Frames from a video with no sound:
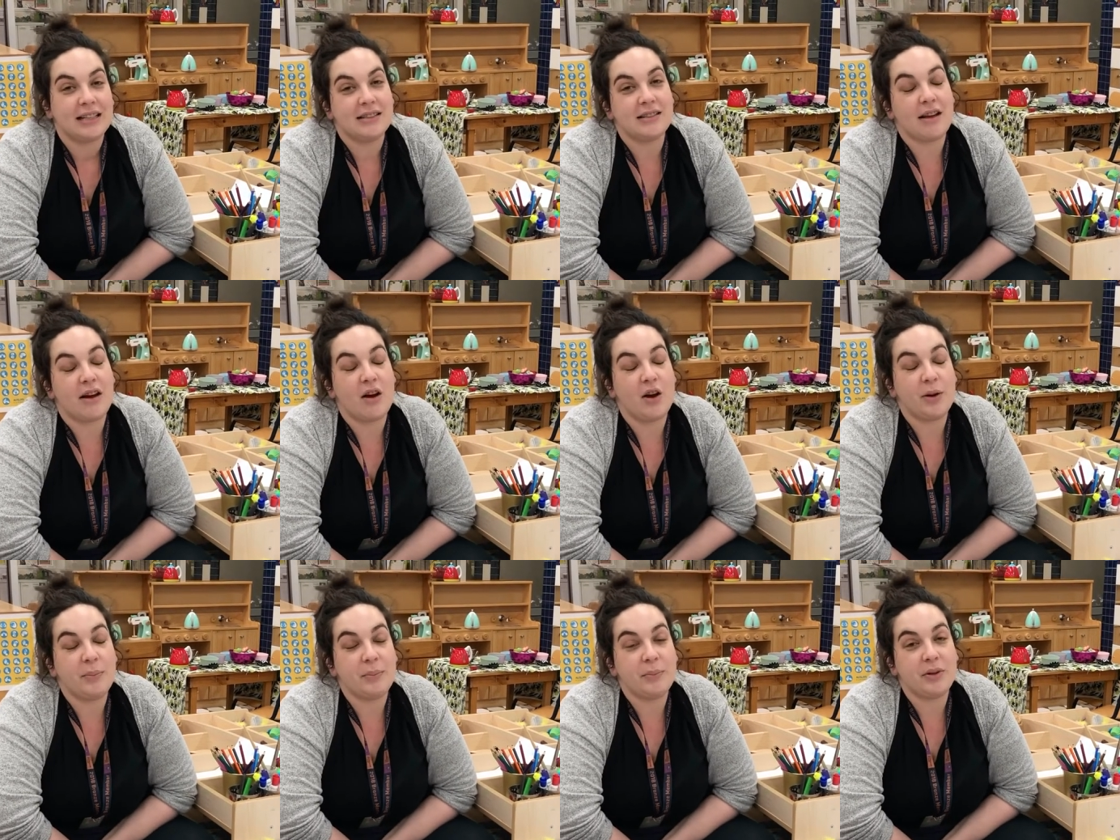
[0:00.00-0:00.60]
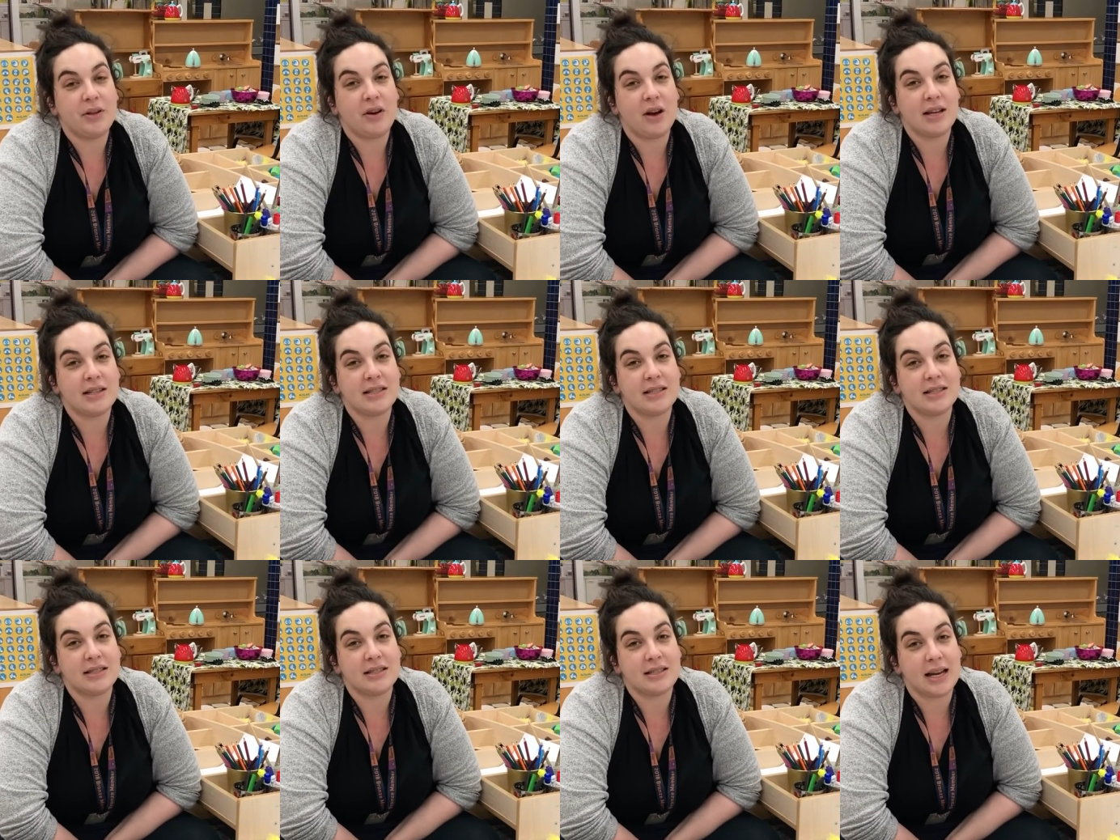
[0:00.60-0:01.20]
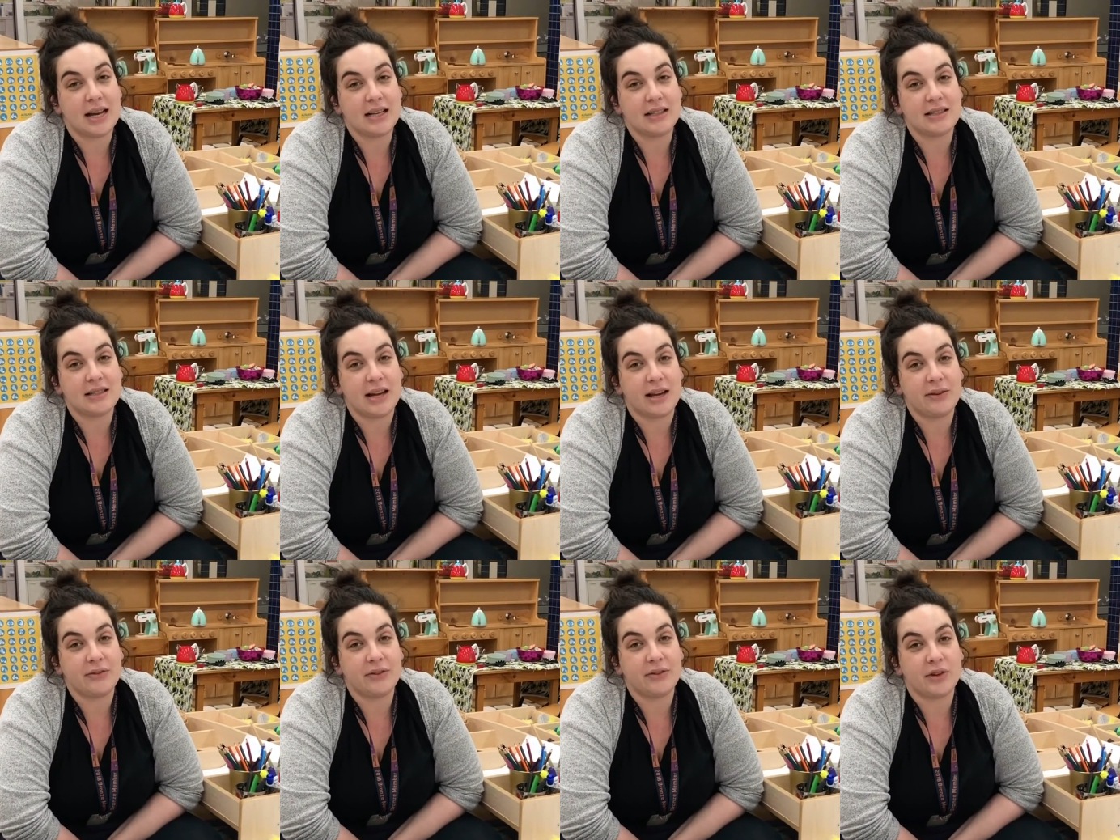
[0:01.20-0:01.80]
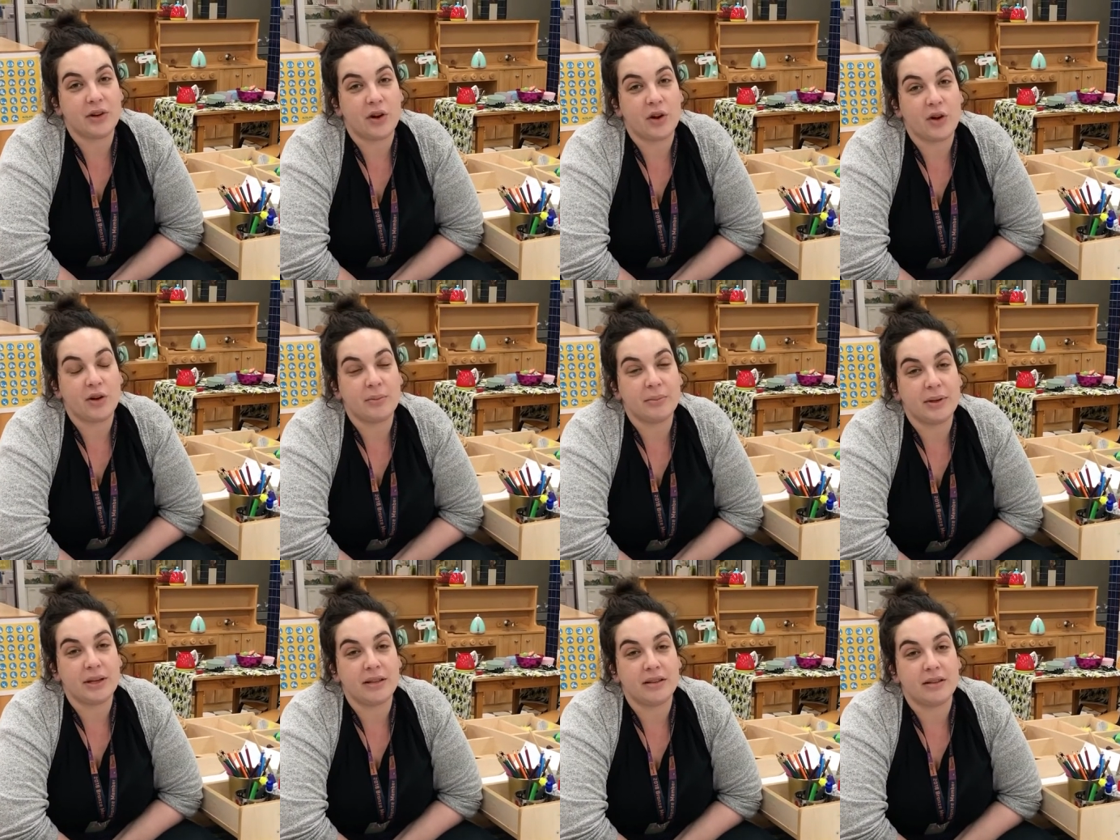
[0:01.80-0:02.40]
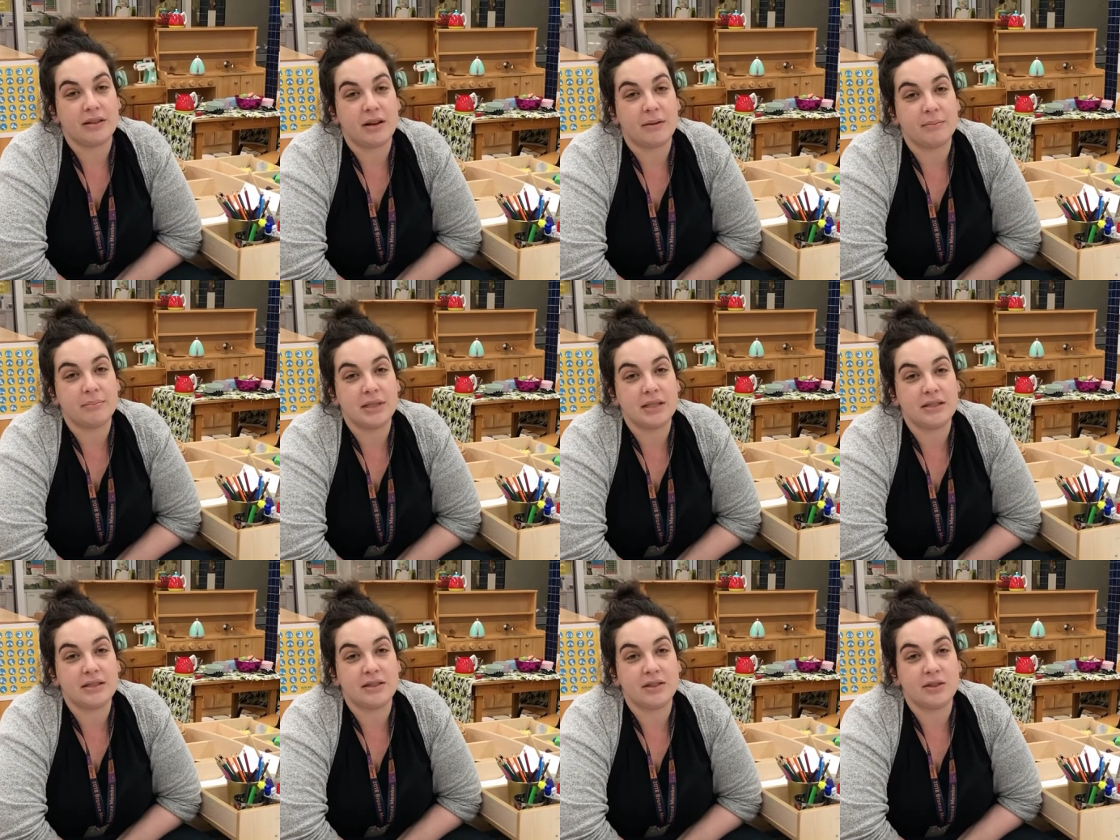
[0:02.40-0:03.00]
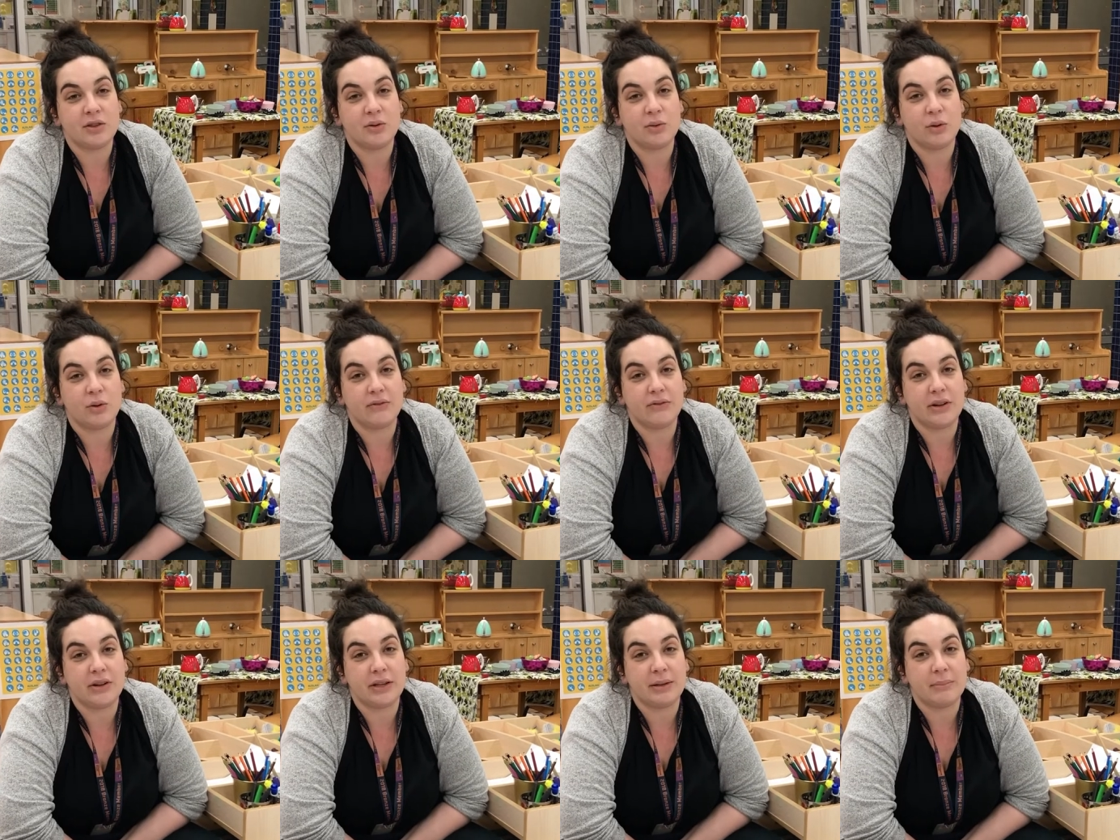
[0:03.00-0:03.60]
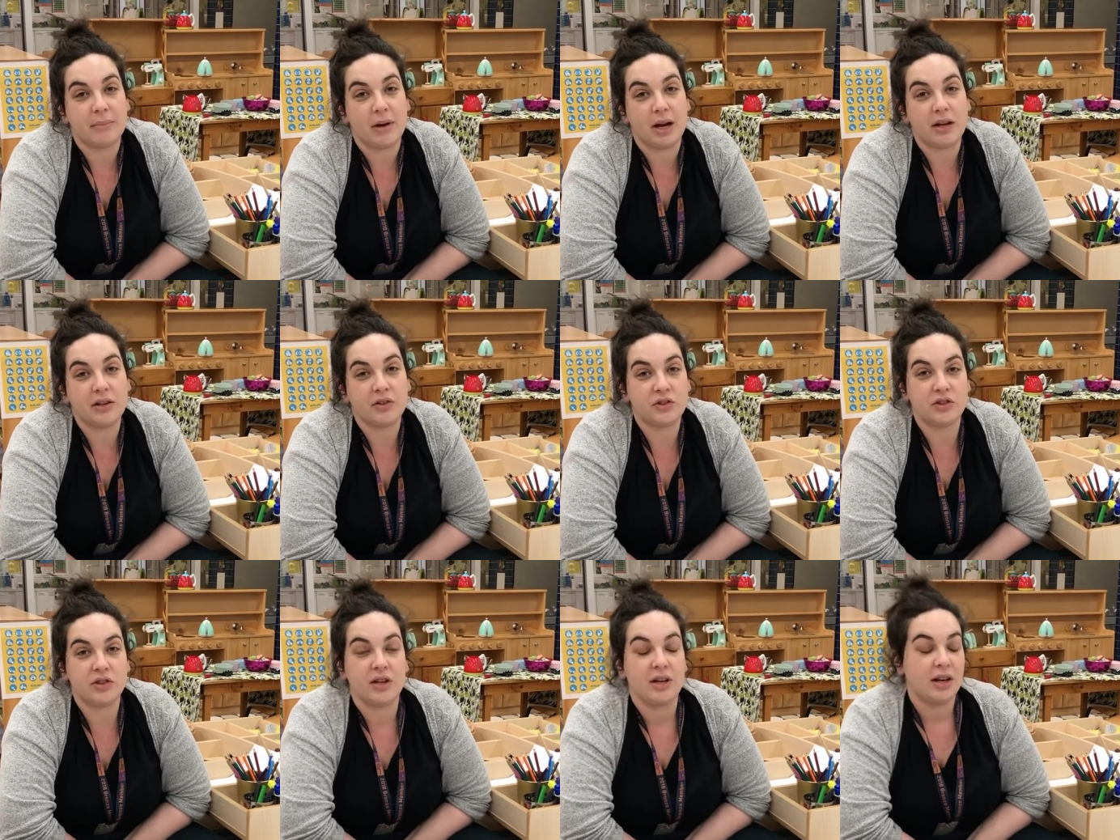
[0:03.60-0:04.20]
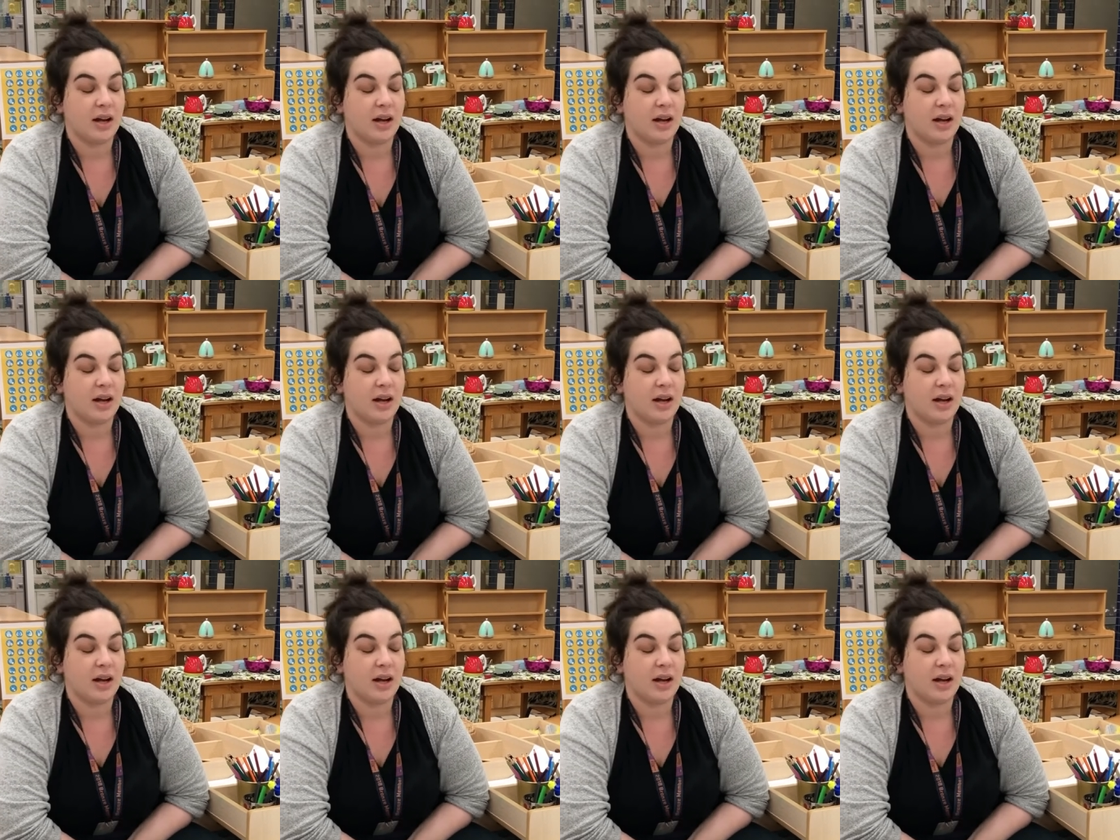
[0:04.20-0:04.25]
So I hope you guys are staying safe at home and I'm missing you all very much.